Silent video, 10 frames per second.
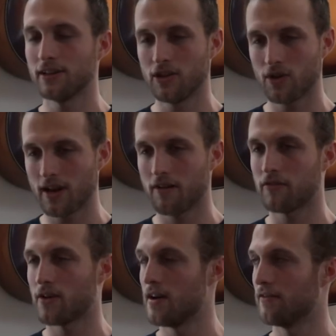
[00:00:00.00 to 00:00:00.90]
look how
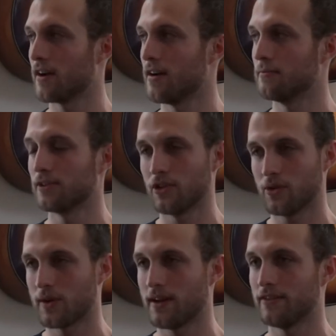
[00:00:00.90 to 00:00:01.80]
far I've come,
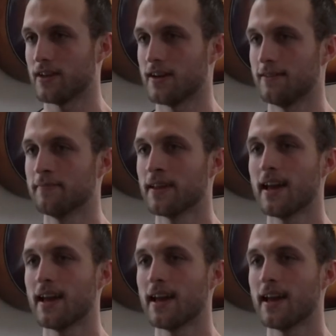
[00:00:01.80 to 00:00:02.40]
look what I've done.